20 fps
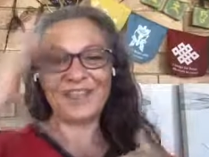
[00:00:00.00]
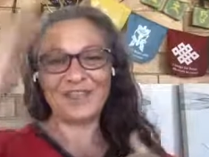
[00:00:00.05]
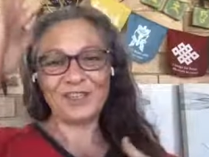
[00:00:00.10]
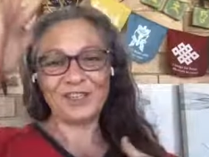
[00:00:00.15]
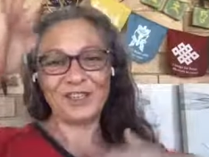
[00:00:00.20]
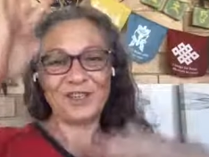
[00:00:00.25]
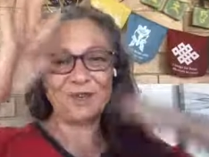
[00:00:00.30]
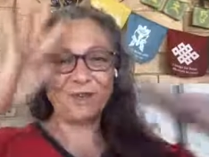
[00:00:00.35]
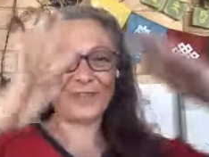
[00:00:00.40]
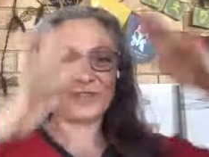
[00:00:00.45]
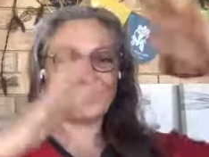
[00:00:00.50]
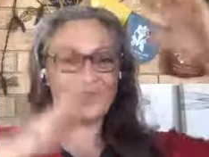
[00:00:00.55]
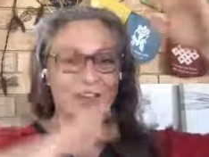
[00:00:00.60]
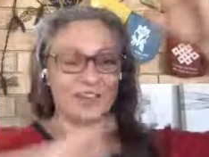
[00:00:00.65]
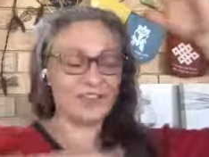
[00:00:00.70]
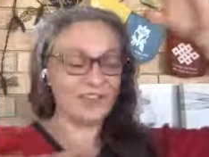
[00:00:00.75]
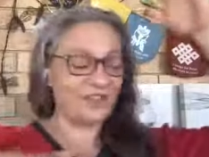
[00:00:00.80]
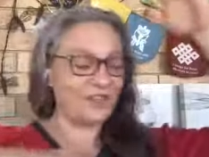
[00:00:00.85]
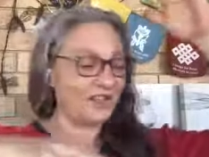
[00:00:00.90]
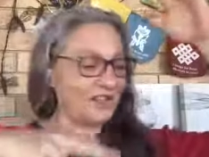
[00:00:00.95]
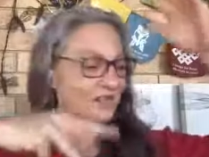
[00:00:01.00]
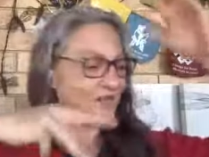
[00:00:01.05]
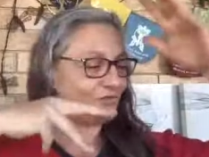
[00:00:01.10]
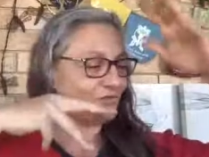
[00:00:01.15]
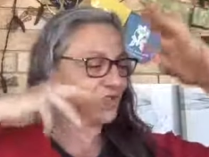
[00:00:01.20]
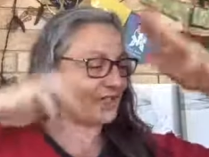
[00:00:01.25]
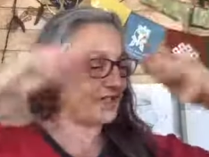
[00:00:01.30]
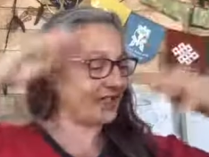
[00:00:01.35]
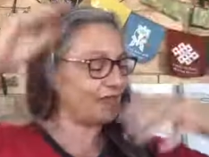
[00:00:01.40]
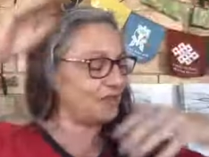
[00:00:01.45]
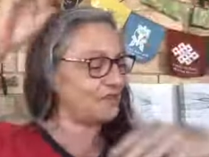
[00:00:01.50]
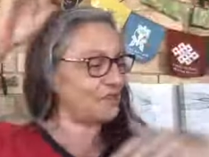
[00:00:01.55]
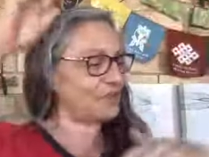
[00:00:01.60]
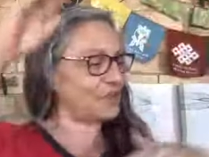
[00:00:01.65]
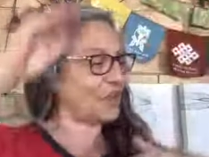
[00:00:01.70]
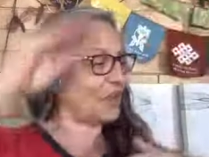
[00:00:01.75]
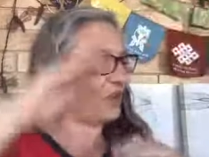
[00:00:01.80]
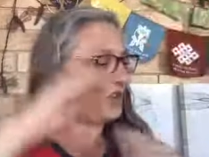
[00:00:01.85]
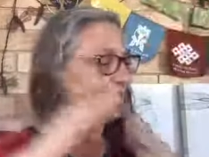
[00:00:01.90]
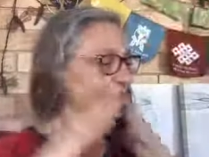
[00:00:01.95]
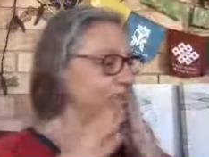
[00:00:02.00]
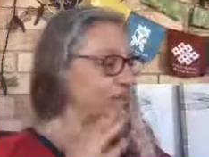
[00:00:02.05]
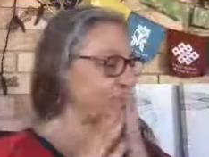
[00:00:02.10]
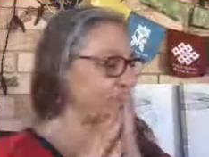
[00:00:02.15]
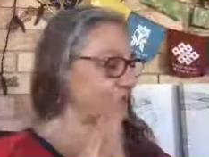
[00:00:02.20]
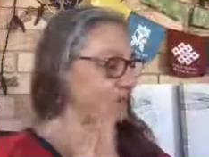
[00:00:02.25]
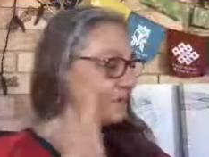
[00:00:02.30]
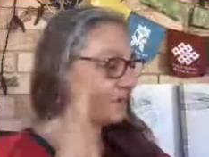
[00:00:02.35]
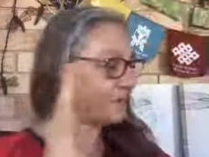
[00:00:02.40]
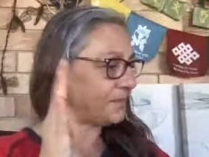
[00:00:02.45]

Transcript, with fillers: Schumann's resonance shows.